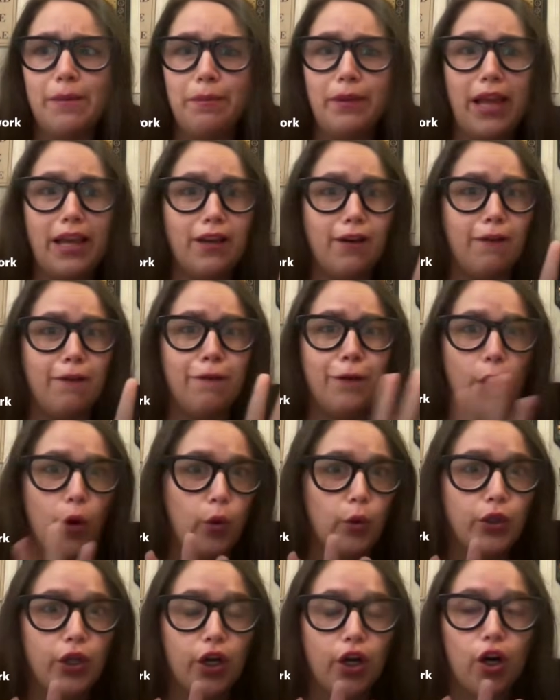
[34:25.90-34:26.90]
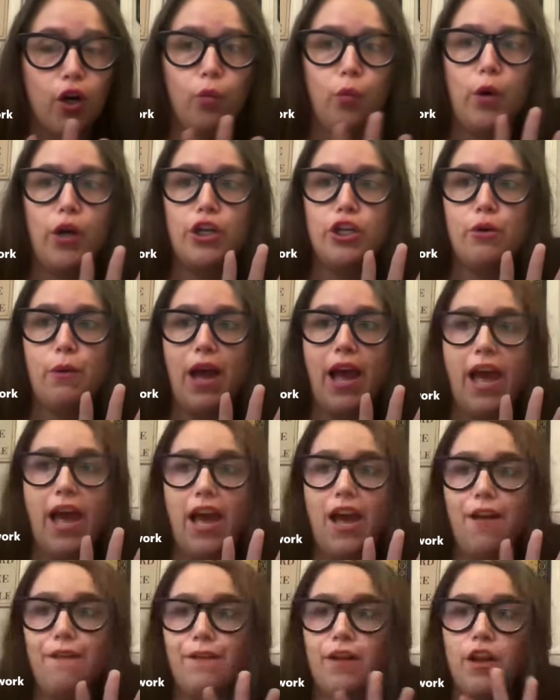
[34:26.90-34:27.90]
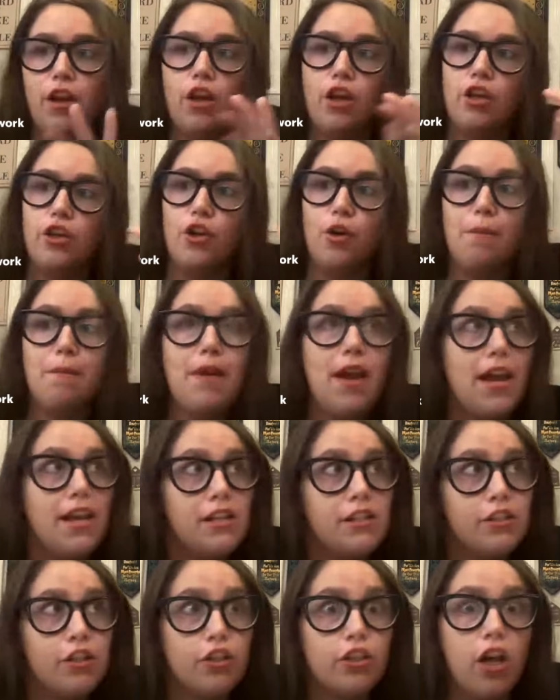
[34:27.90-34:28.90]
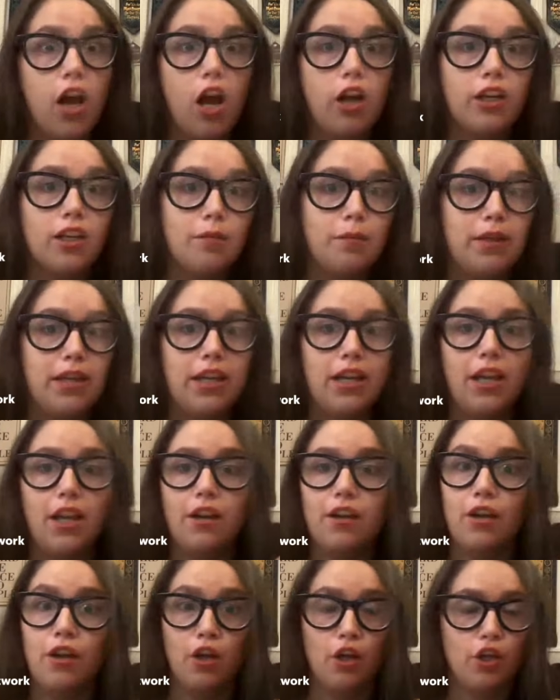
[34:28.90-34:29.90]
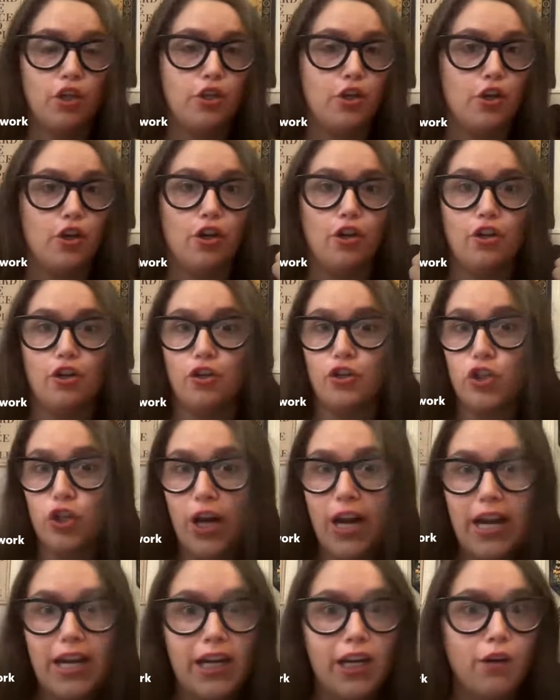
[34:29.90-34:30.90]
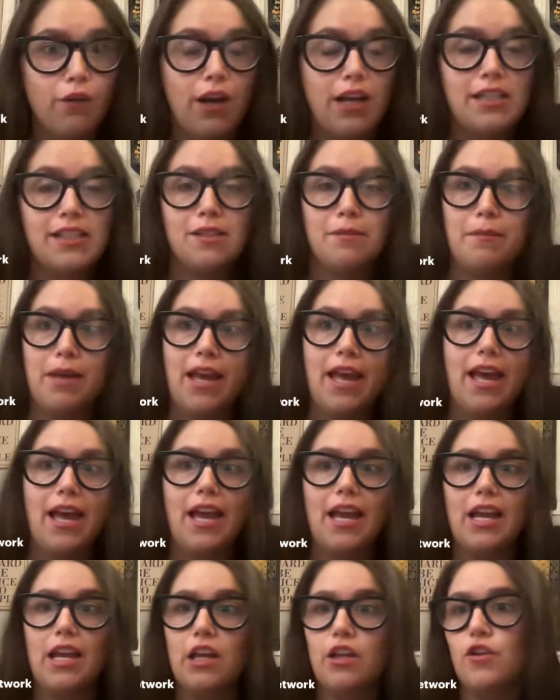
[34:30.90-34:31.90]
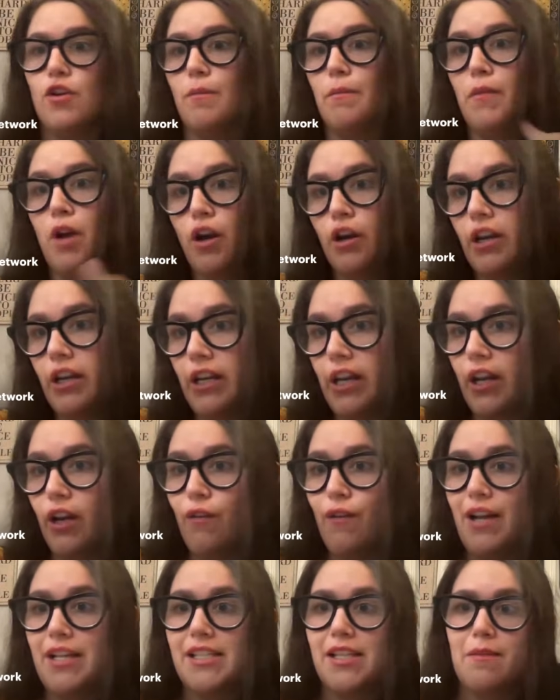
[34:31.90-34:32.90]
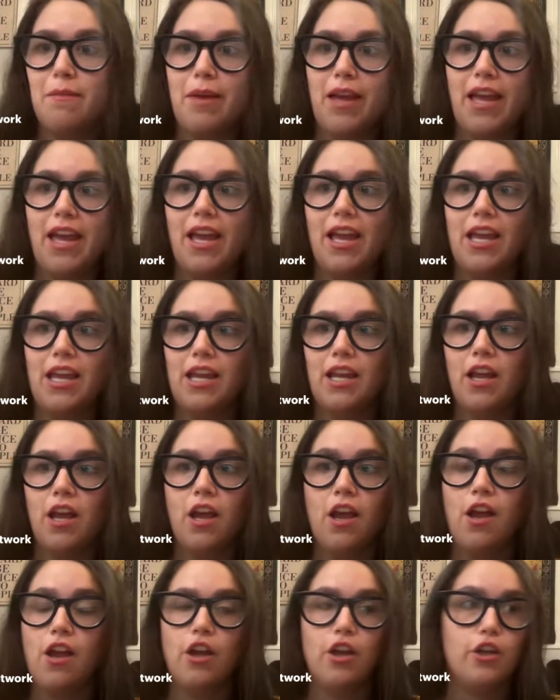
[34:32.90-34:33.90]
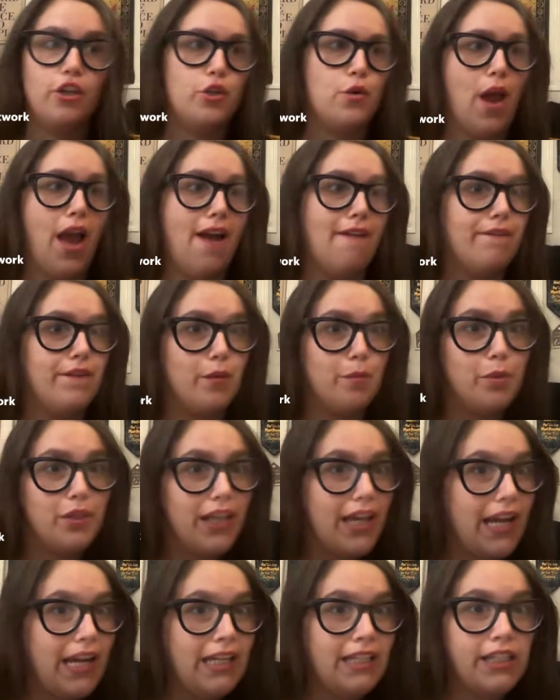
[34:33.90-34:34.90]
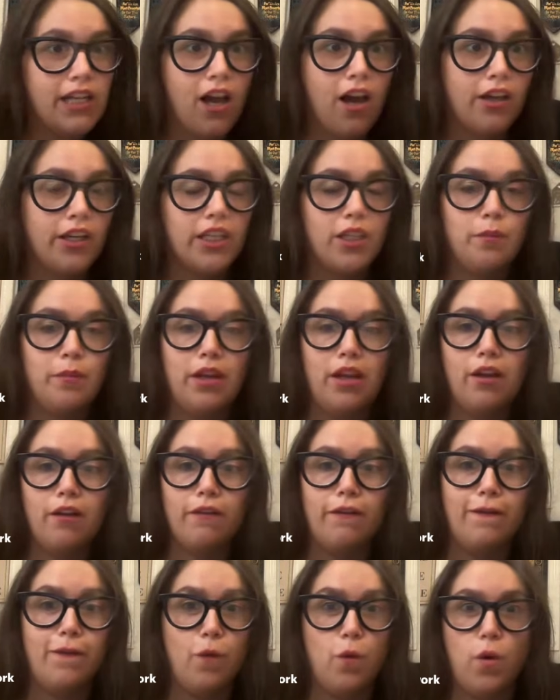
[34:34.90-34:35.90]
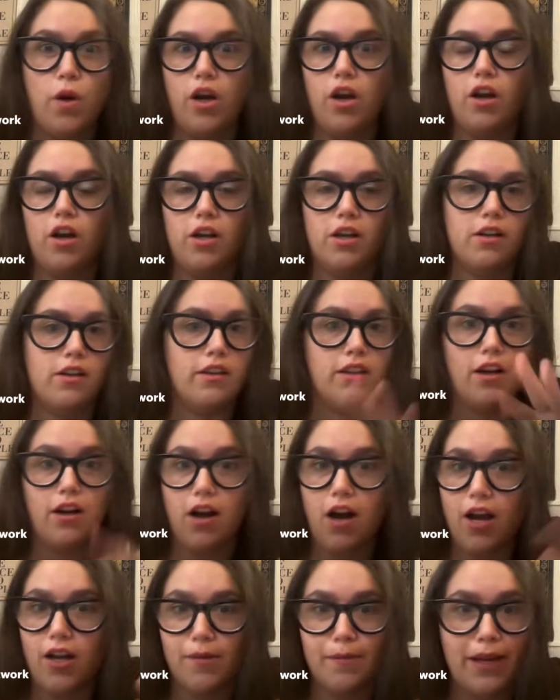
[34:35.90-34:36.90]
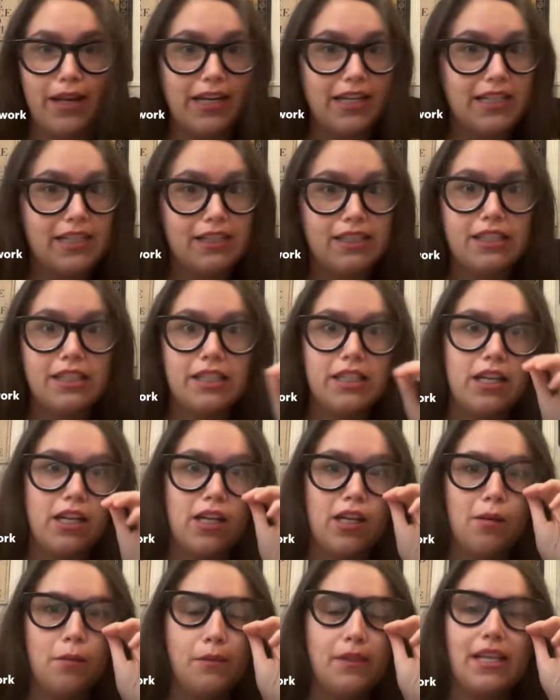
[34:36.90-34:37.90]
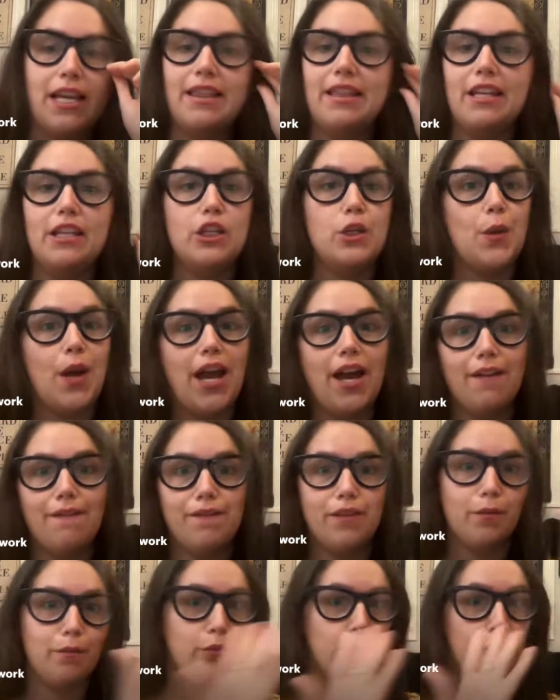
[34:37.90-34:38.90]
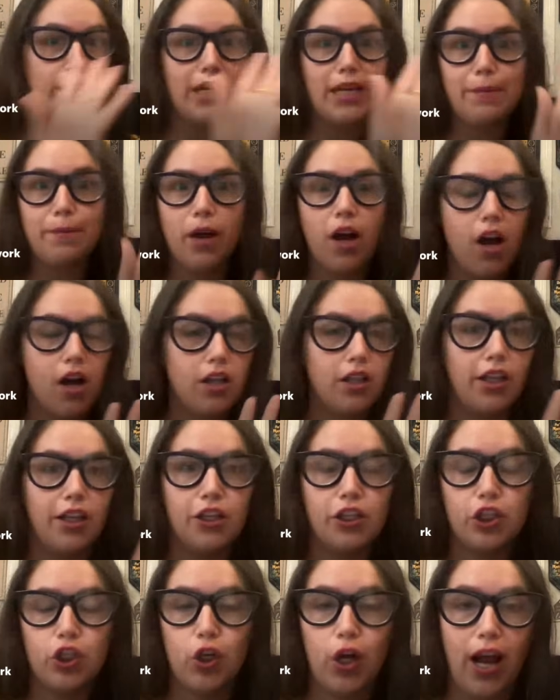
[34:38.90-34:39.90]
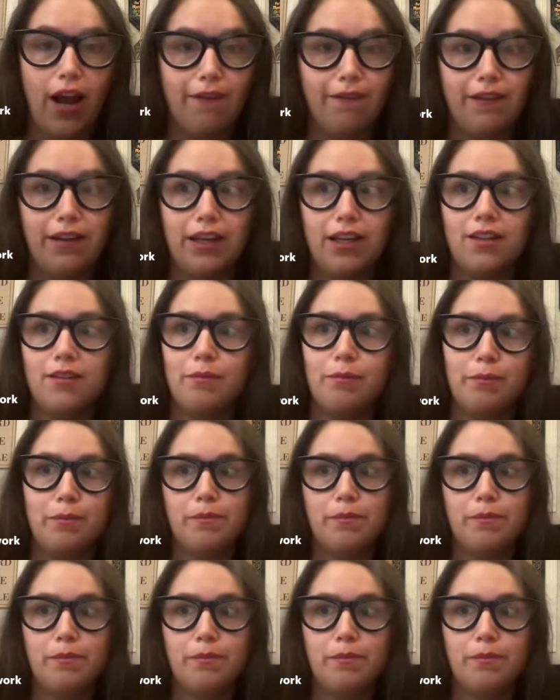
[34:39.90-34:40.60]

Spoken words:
like a folder where you have your master document, your training resume, your marketing resume. You have the plain document for the automated systems, and then you have the pretty polished graphic